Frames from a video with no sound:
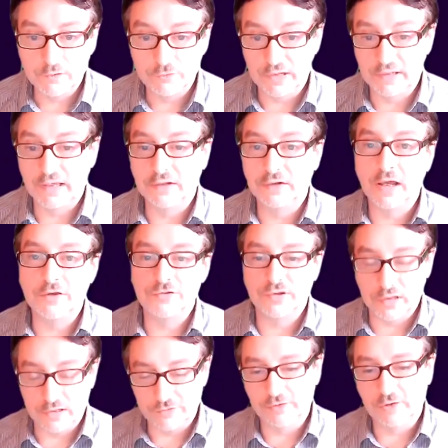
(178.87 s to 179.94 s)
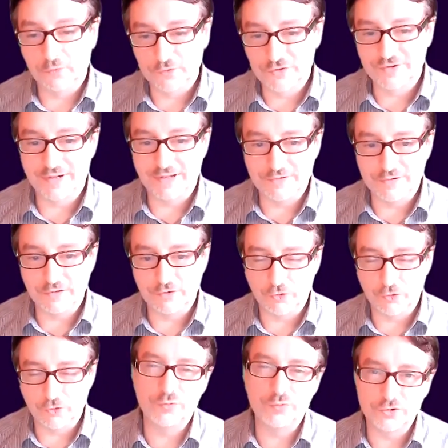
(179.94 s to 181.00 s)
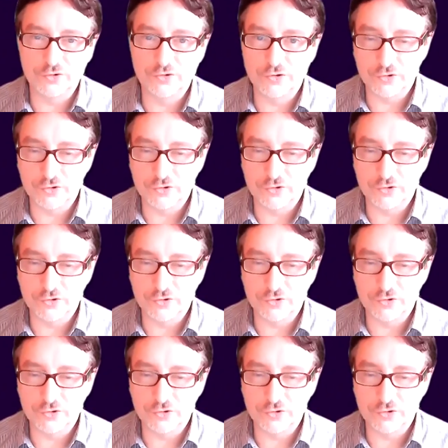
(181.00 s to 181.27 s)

recognizing his long-standing contributions